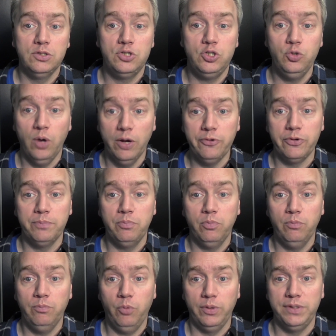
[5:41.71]
200
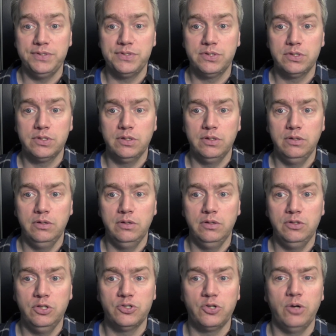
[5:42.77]
points.
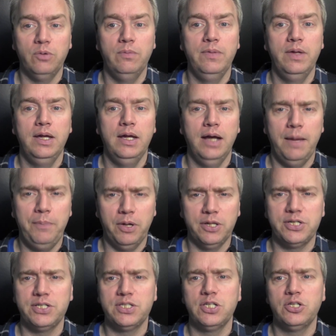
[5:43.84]
No, sorry, I
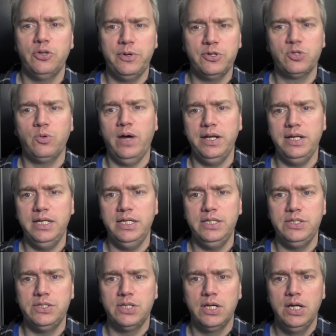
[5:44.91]
apologize. The Terminator Squad
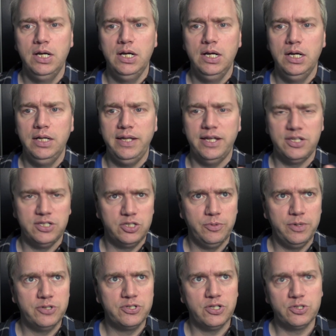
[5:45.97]
is, the
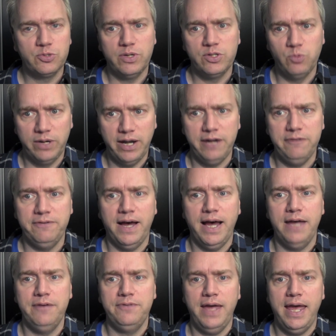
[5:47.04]
Terminator Assault Squad is
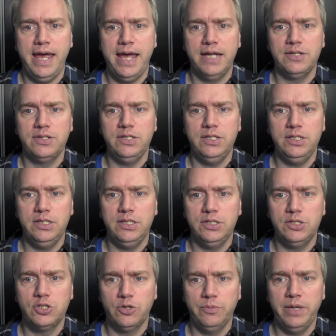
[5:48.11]
195, and the
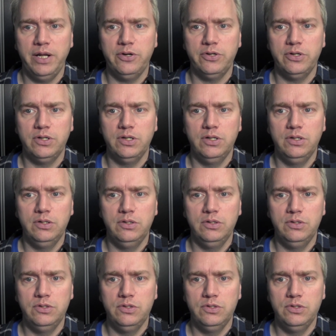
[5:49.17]
Terminator
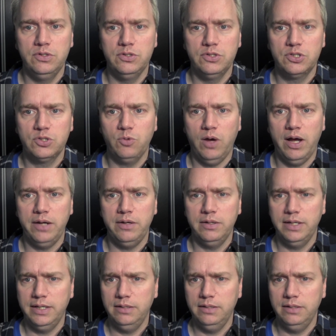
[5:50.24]
Squad,